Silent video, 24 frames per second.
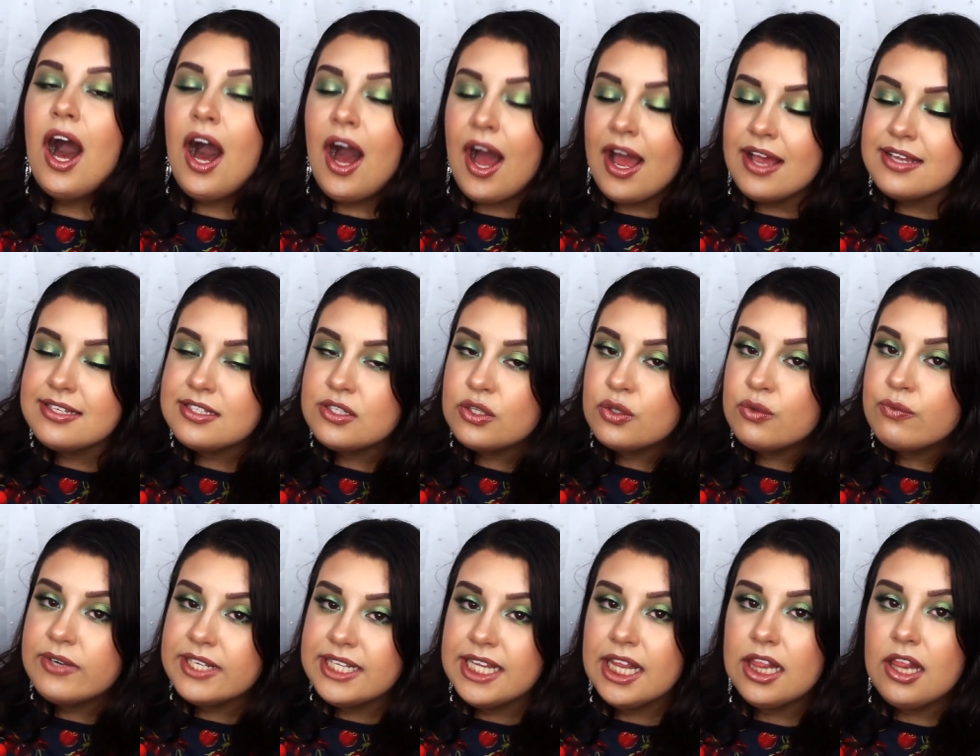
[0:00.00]
I still
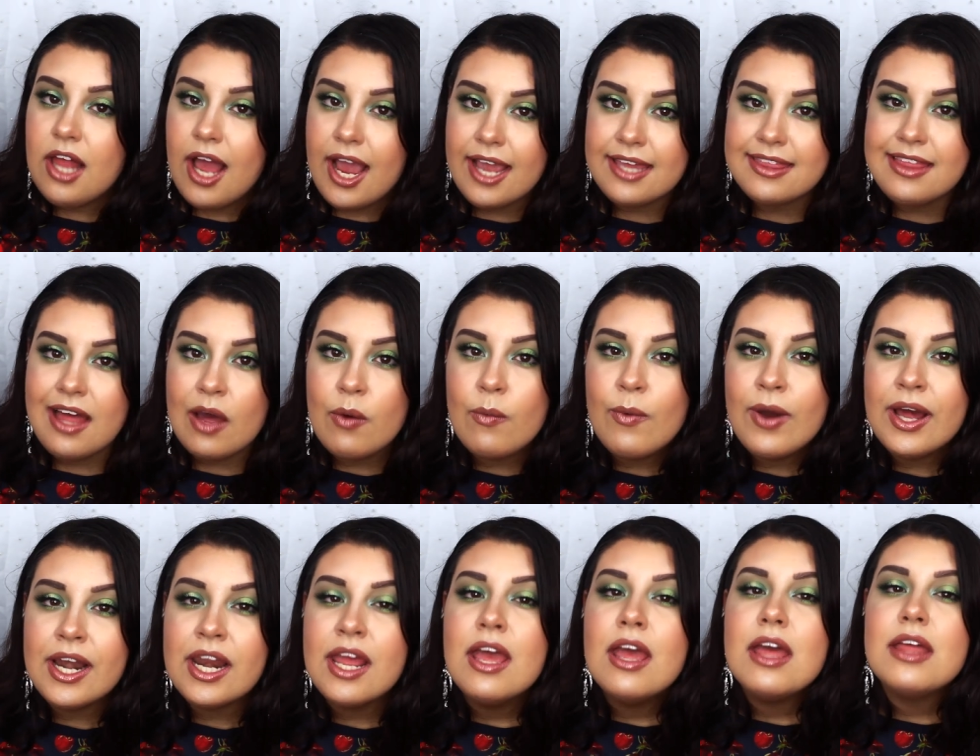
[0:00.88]
really like that
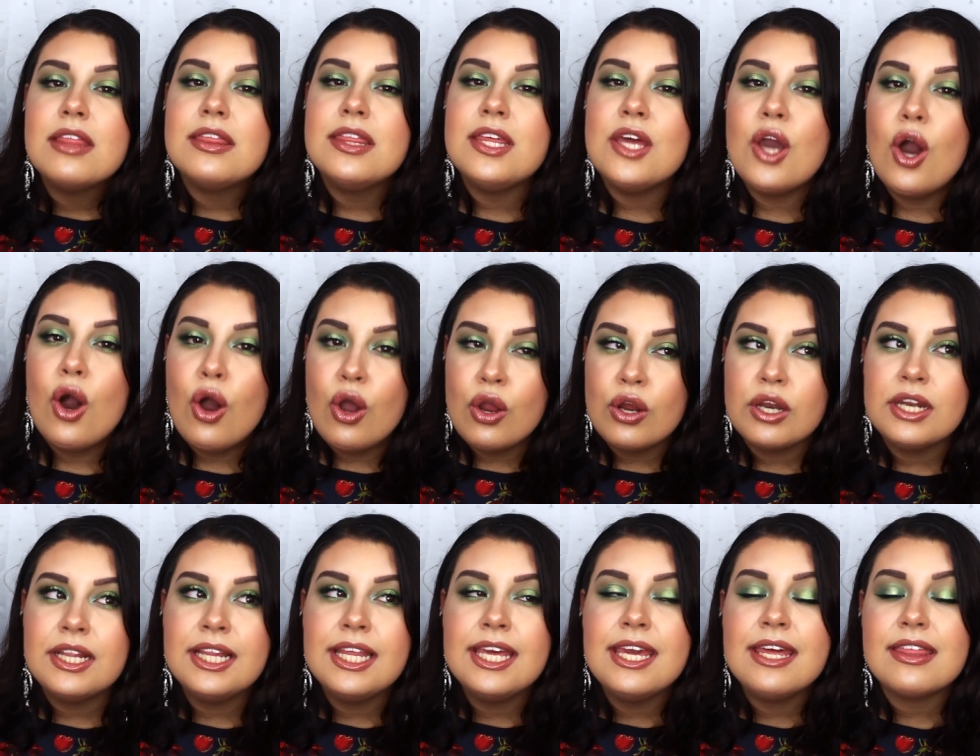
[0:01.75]
one. The
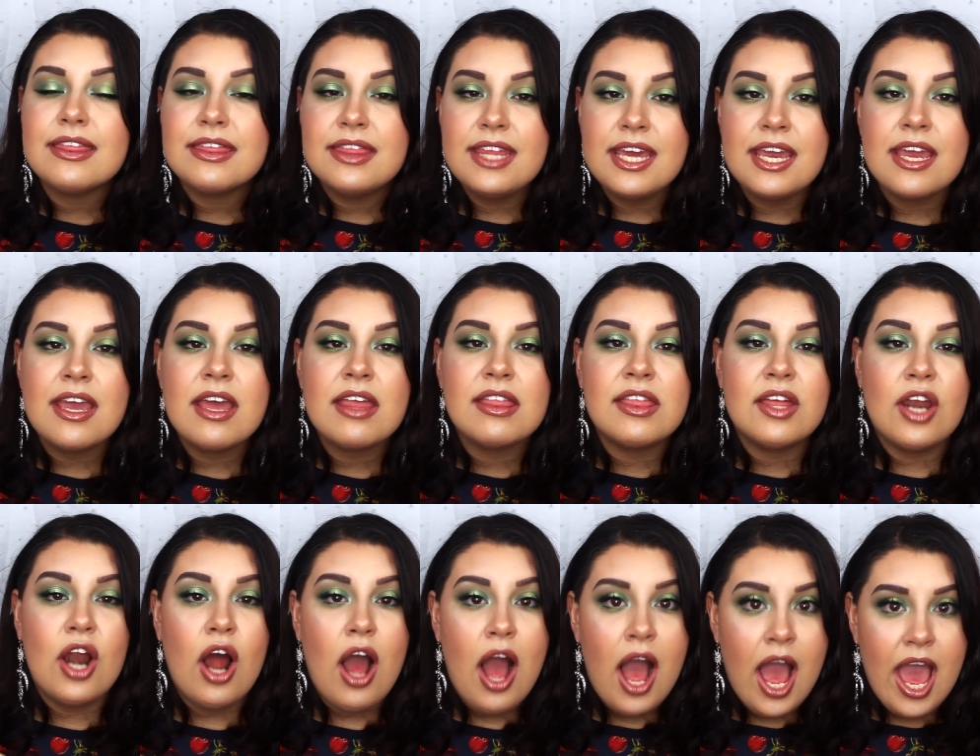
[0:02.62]
only thing
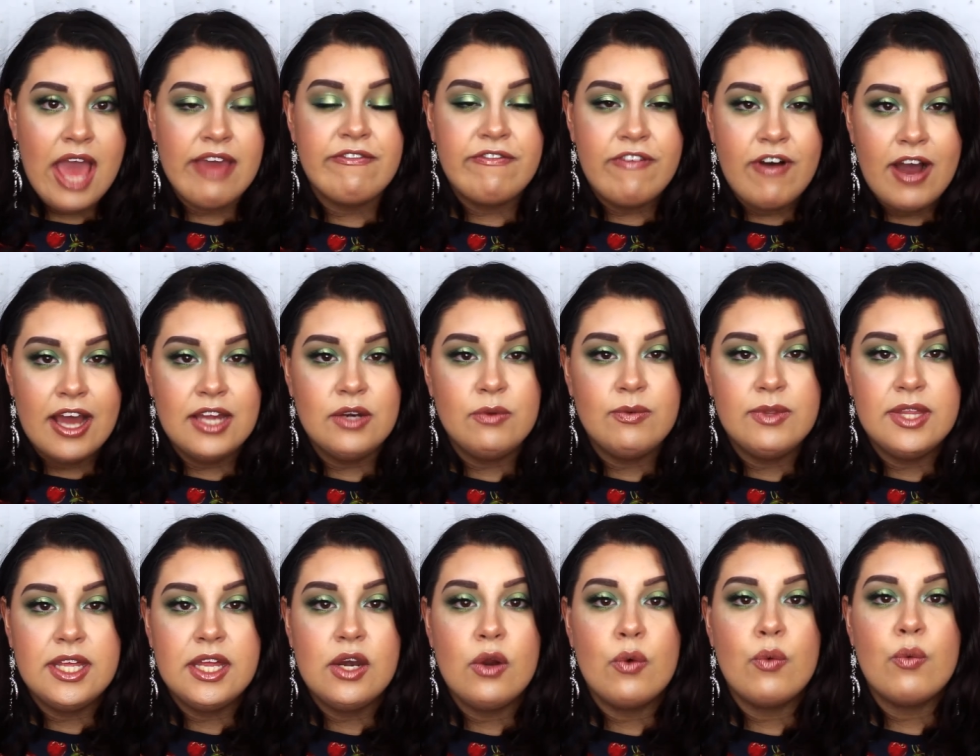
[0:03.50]
that I find
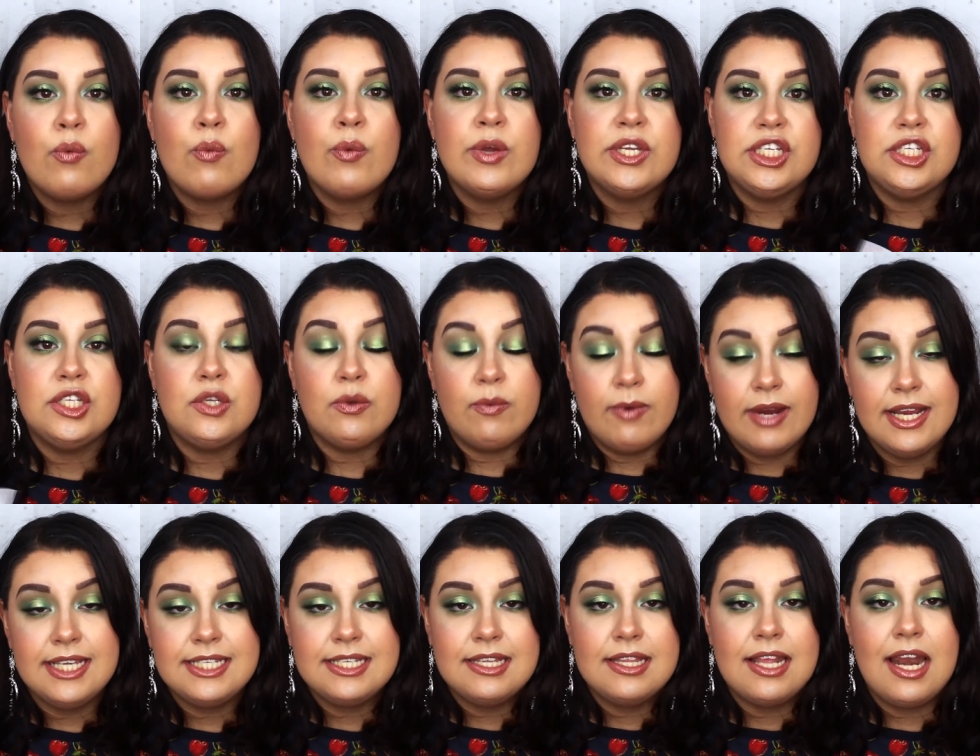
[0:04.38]
with it, which is the
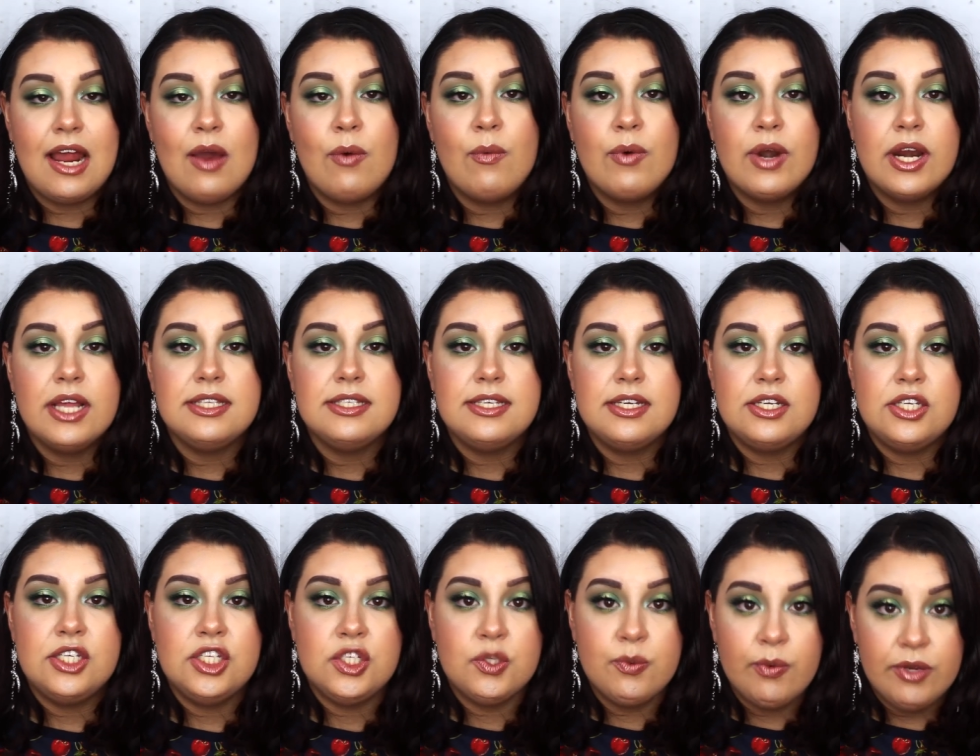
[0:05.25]
reason that I wanted to
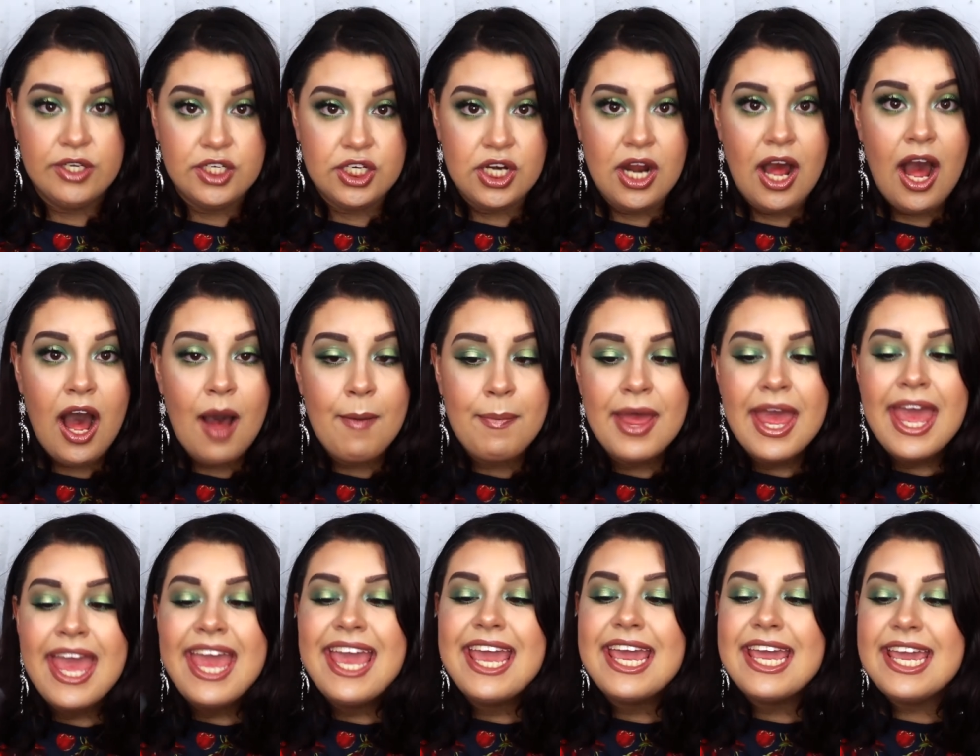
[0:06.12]
switch it up,
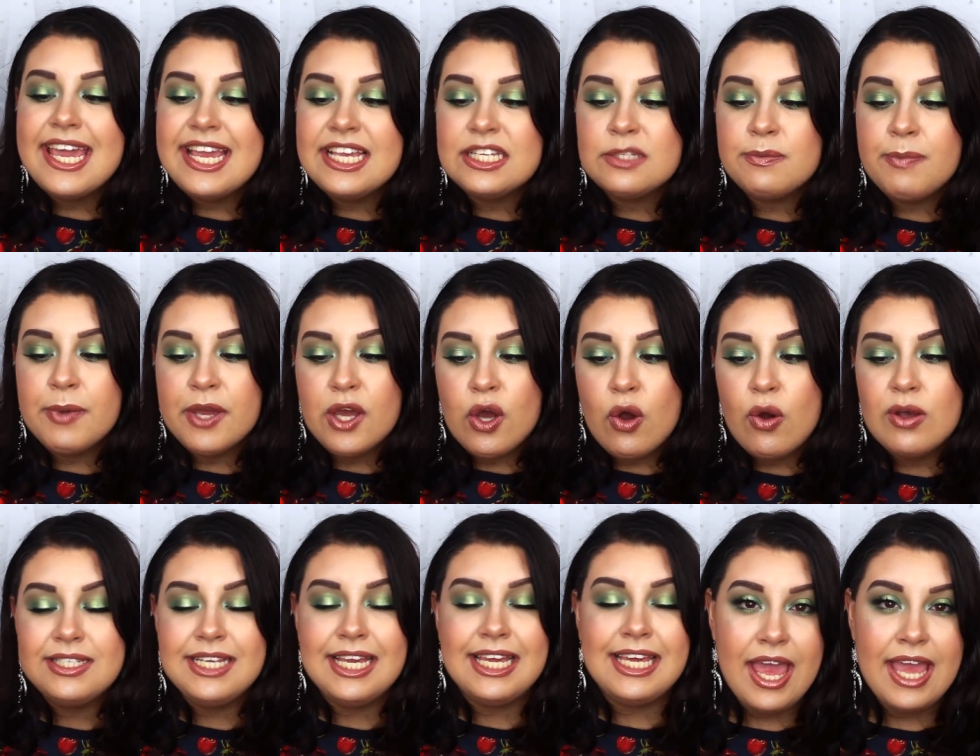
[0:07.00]
is
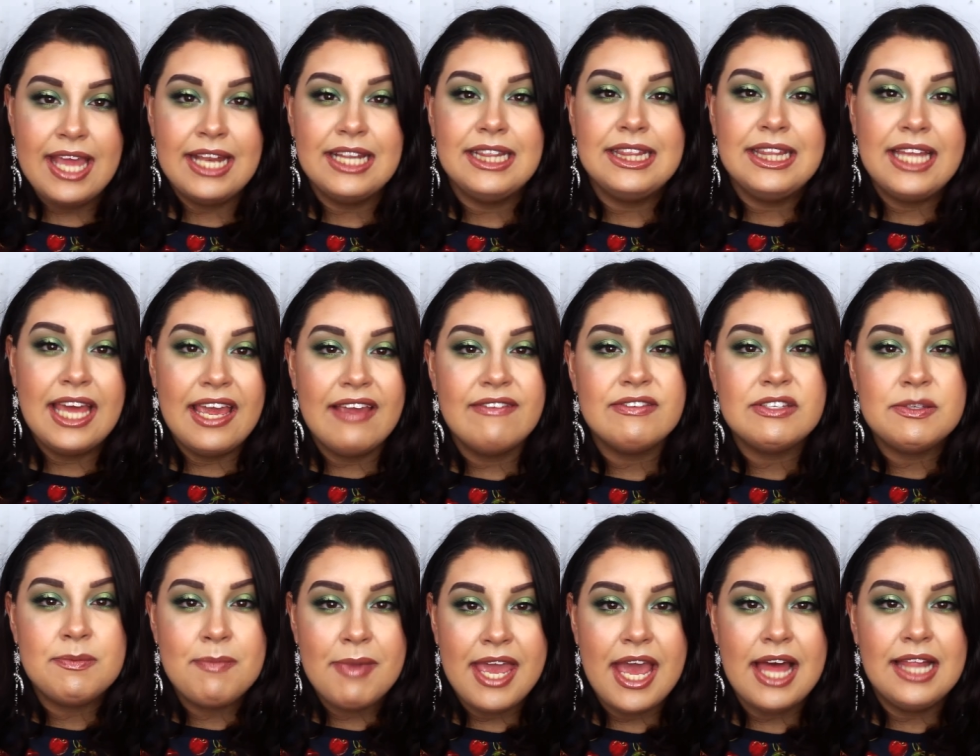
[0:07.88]
because it
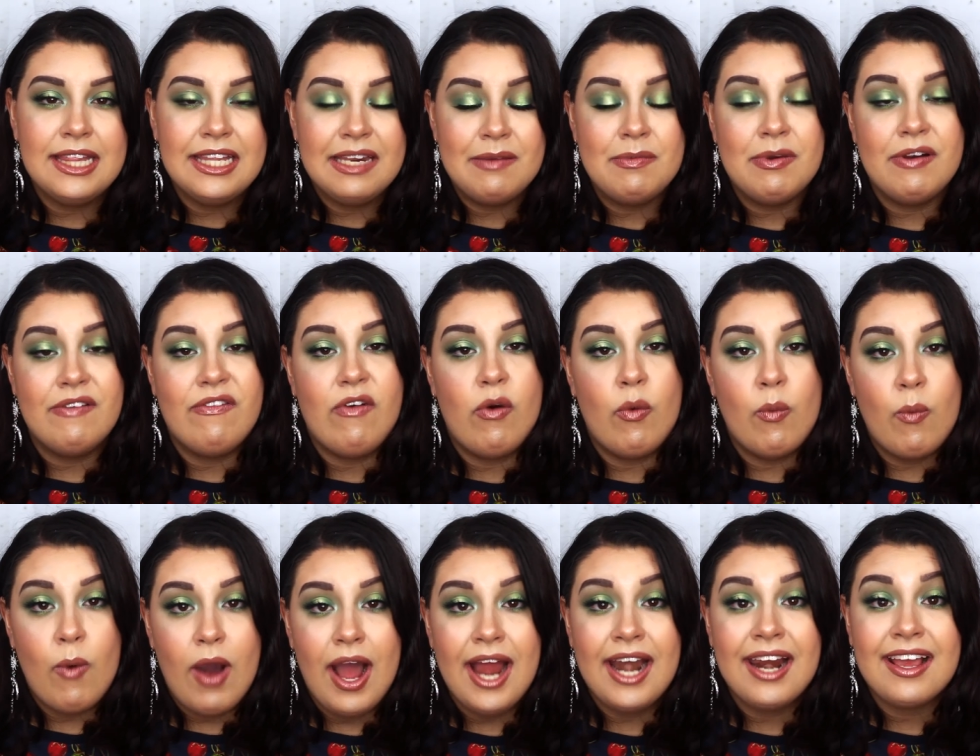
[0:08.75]
leaves me a little bit of a
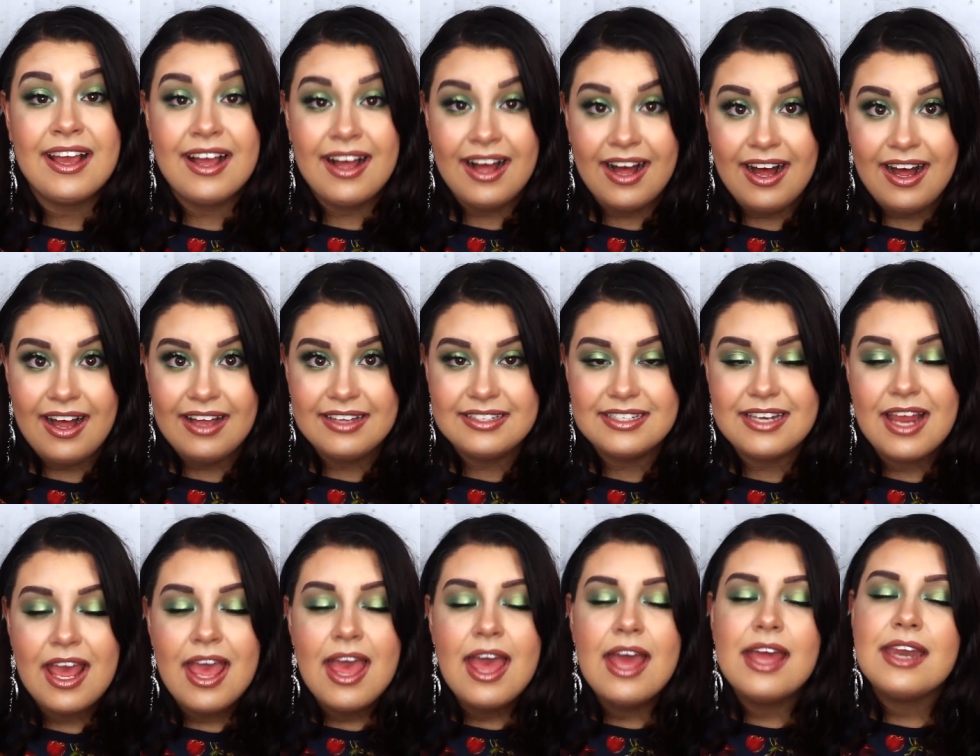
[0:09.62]
white cast.